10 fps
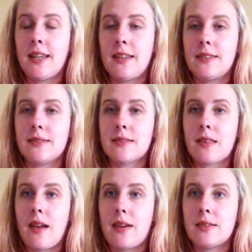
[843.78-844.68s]
is
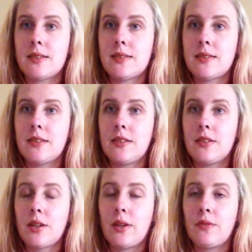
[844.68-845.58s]
that
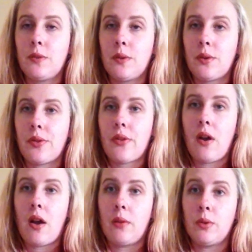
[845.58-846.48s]
going forth
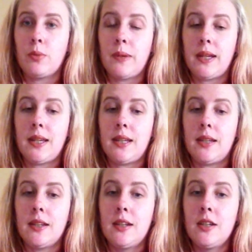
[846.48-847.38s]
I will
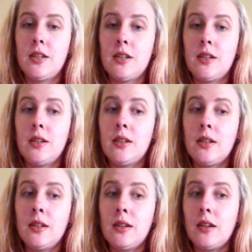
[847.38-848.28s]
be
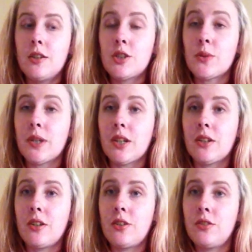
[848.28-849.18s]
doing
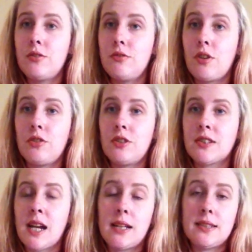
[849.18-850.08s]
no new
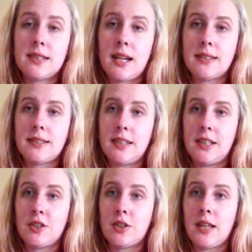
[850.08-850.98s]
starts
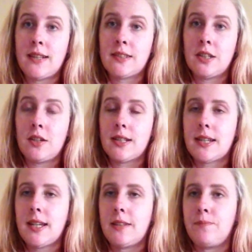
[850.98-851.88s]
in
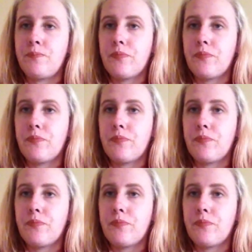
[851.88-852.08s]
2019.